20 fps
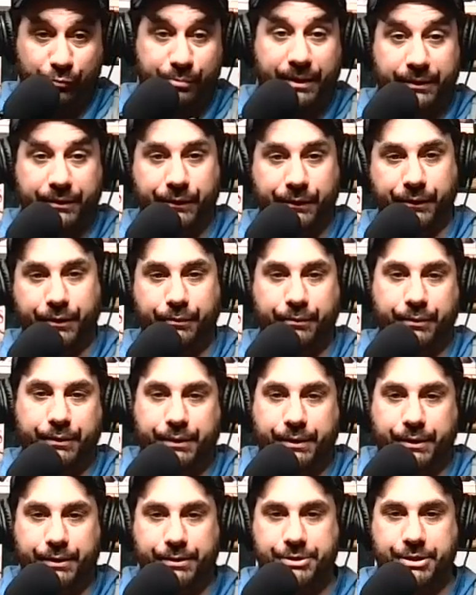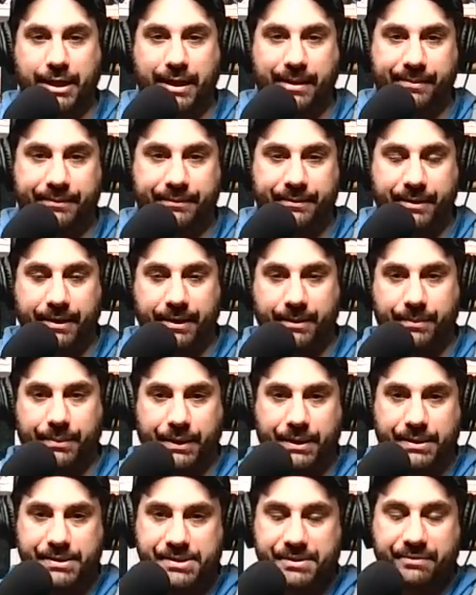been doing a really good job of keeping
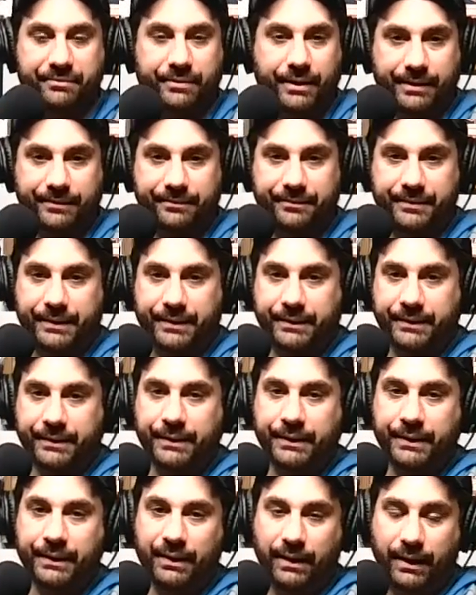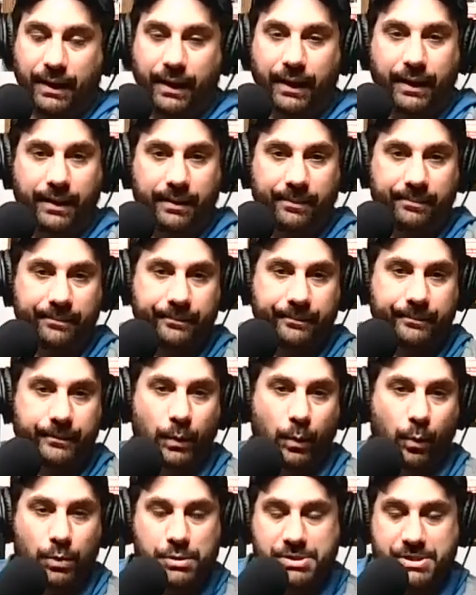us involved in,
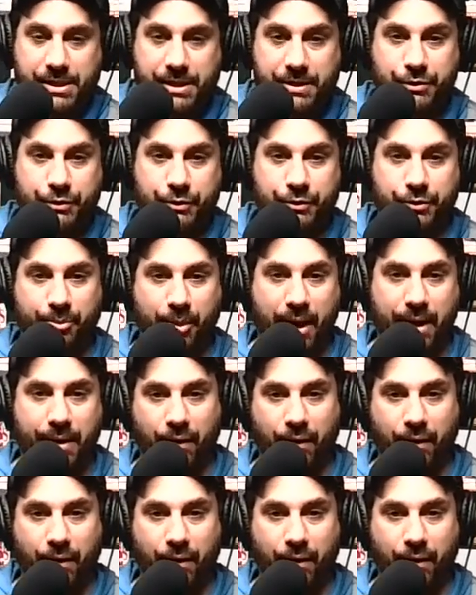we'll stay true to Brad